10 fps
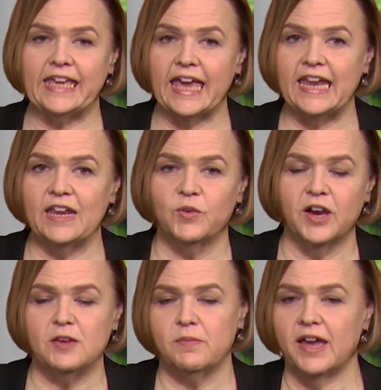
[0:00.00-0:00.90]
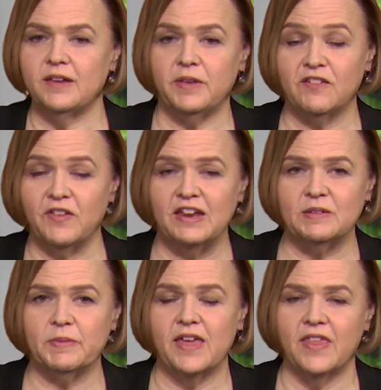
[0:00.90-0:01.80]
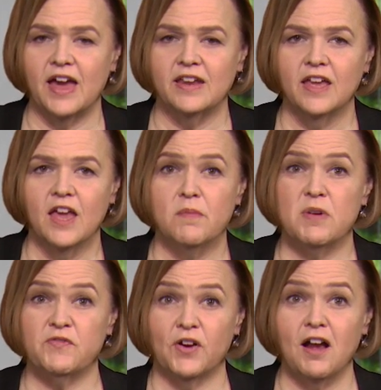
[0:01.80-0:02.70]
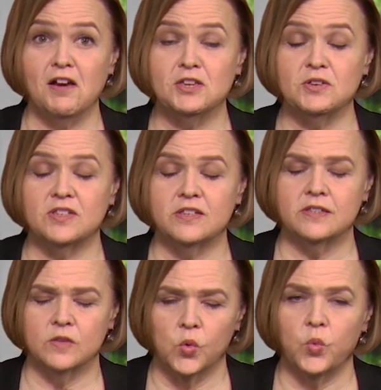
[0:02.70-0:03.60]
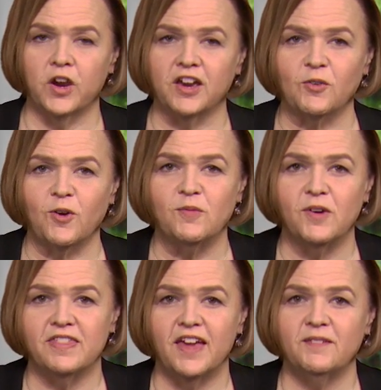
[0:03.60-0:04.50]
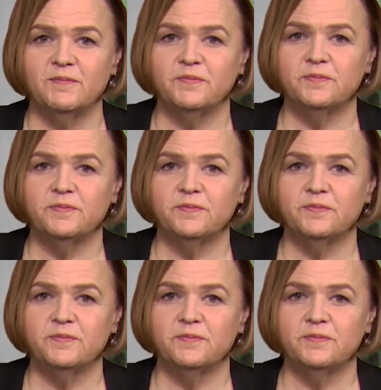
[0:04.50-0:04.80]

get it. While well, you might be offended by that, but for our uses, we're going to run with it.